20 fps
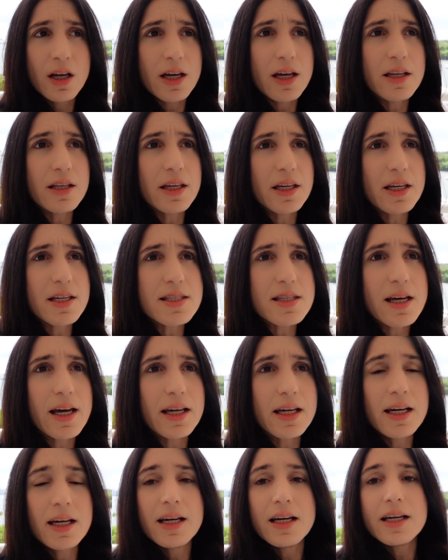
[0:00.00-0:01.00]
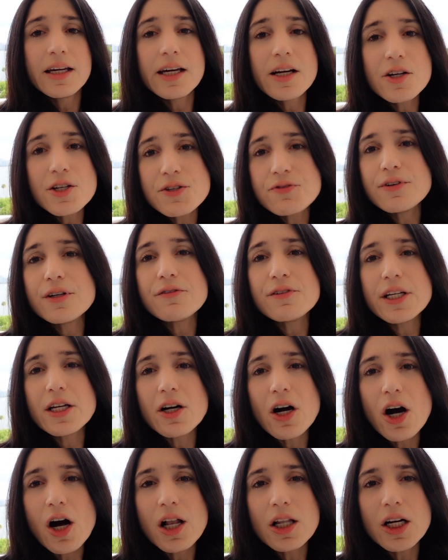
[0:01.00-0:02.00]
And he's like, here's
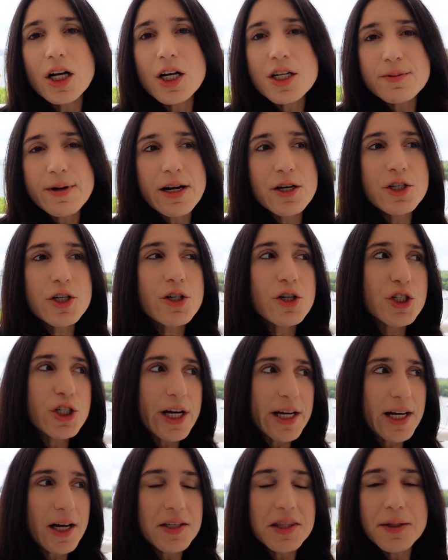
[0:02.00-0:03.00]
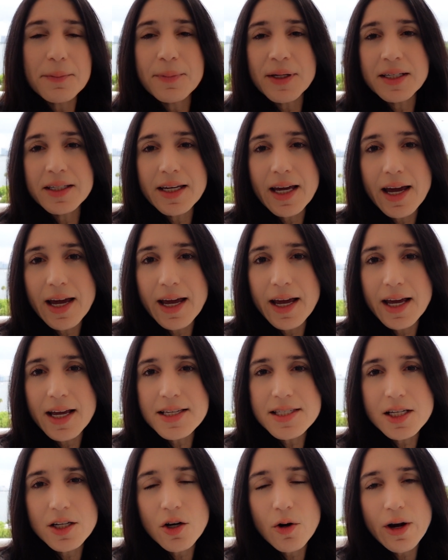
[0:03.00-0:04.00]
$50. Why don't you go check out the
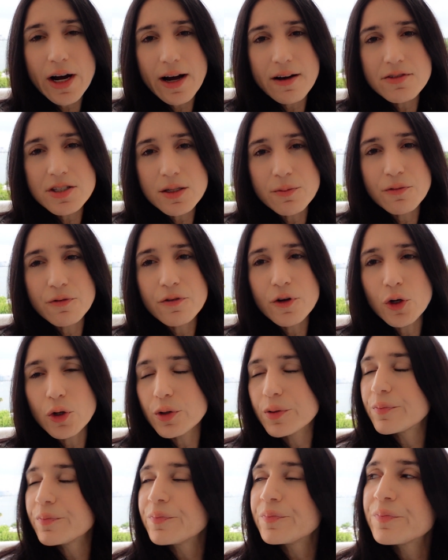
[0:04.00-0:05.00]
beignets and go have some food?